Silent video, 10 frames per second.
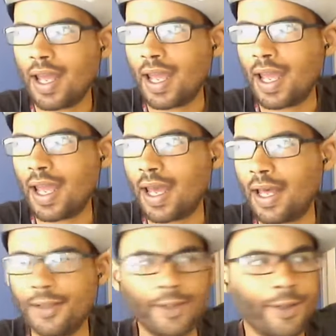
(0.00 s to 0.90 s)

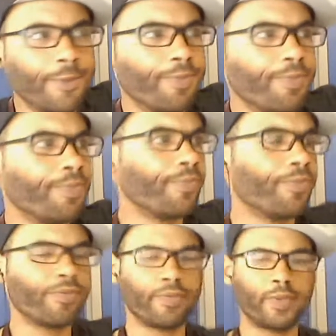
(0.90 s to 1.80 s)
And
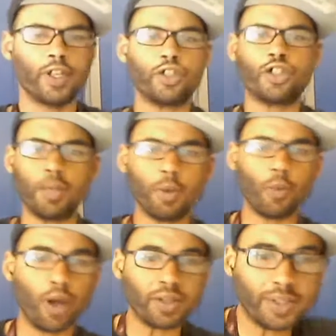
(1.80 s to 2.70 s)
Jimmy
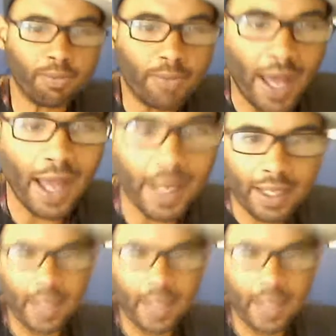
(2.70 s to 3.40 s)
wants him back.